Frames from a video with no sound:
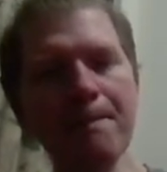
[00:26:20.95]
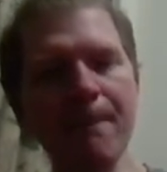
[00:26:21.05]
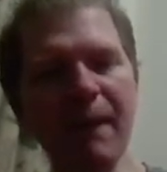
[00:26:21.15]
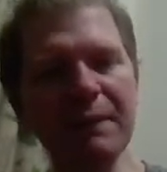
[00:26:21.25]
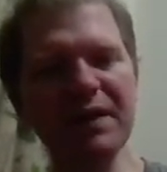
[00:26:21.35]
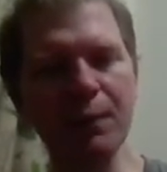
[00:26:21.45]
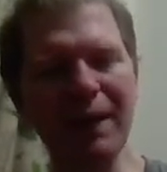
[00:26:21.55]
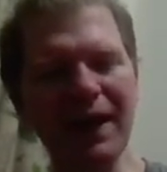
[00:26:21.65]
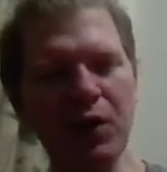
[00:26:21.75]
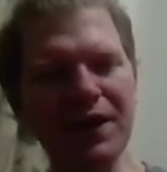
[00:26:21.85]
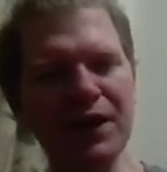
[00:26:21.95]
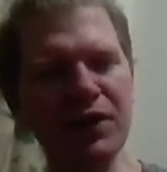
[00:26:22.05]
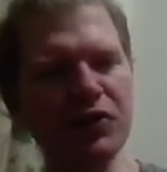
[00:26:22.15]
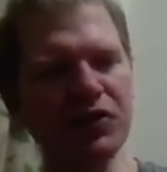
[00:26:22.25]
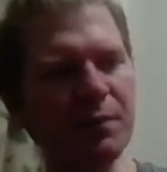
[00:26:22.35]
Maybe you're Paladin,
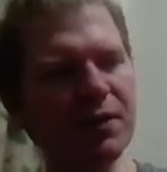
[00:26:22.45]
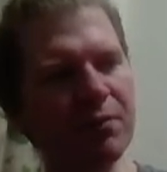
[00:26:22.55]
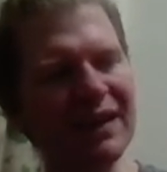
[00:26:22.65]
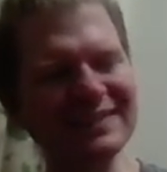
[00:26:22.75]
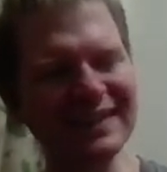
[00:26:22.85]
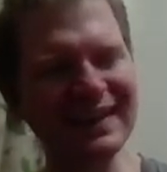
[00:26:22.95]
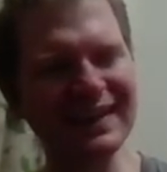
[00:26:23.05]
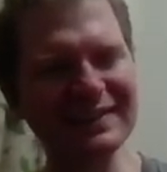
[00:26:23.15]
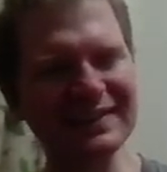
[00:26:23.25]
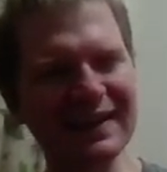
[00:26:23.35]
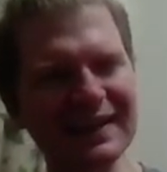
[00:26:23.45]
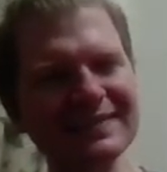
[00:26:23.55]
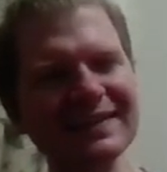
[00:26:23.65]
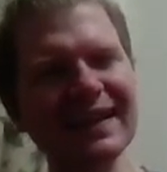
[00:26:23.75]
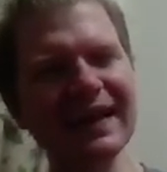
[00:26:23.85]
you put a Blessing of Kings on this,
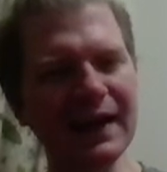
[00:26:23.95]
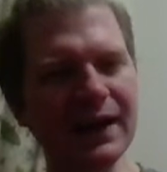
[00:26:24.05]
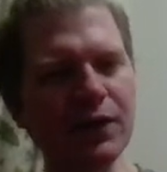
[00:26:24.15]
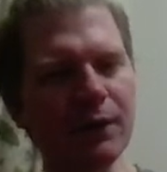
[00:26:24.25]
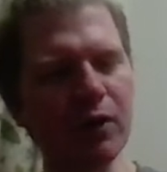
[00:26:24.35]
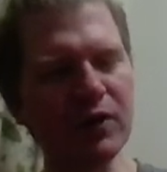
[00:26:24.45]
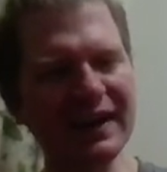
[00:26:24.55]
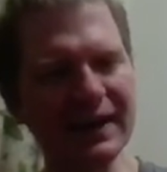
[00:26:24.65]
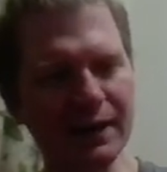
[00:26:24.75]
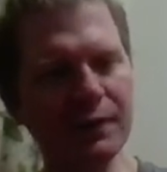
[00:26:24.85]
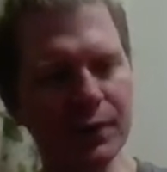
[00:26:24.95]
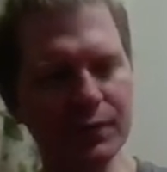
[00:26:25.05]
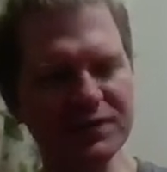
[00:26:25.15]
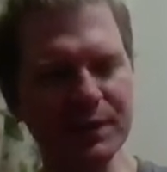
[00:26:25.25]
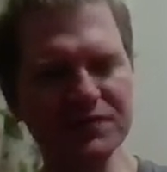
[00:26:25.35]
and your opponent can't clear it with
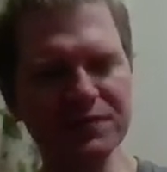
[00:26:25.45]
spells.